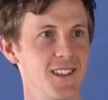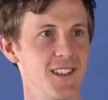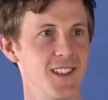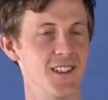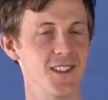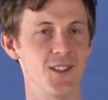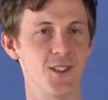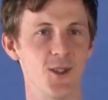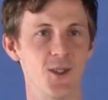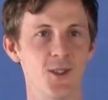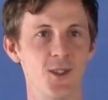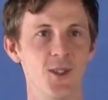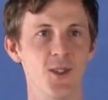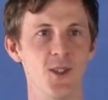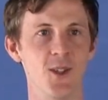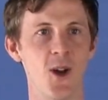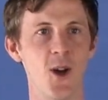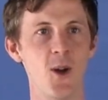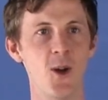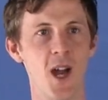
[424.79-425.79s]
And so to
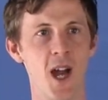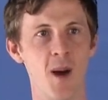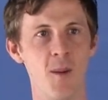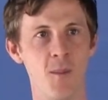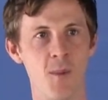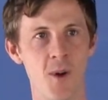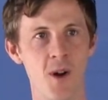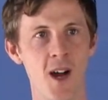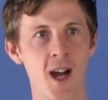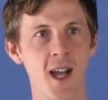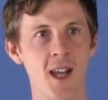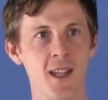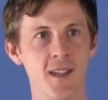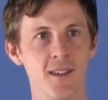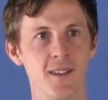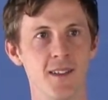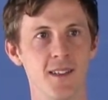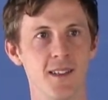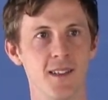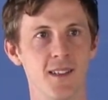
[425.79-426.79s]
know our
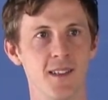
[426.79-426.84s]
mind